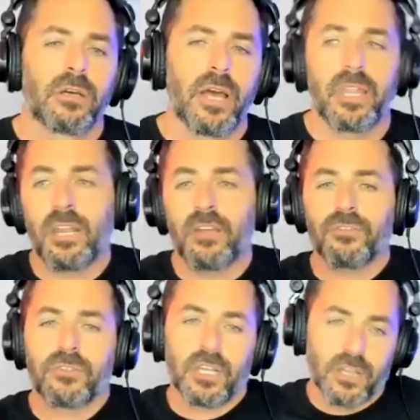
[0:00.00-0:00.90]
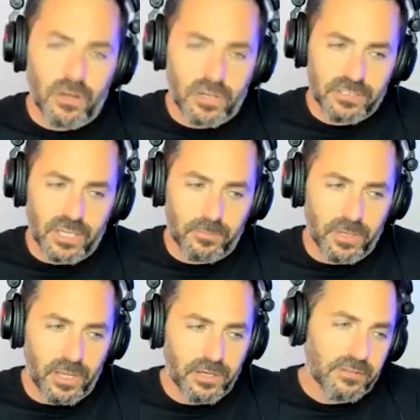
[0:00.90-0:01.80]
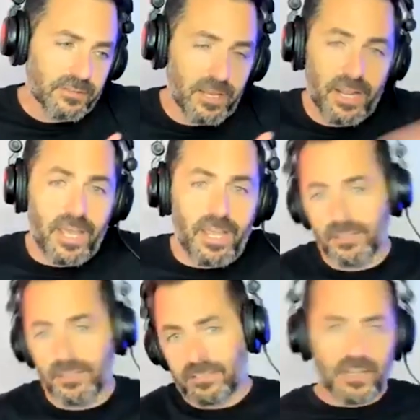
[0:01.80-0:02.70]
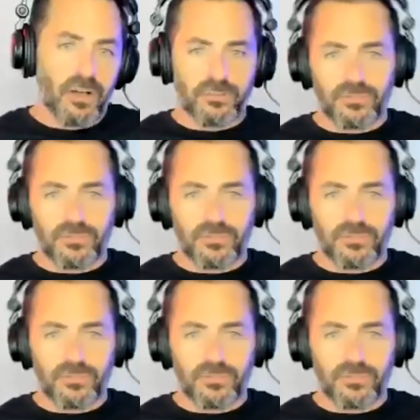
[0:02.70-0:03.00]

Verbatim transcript: And then if they don't accept it, then hey, let's go.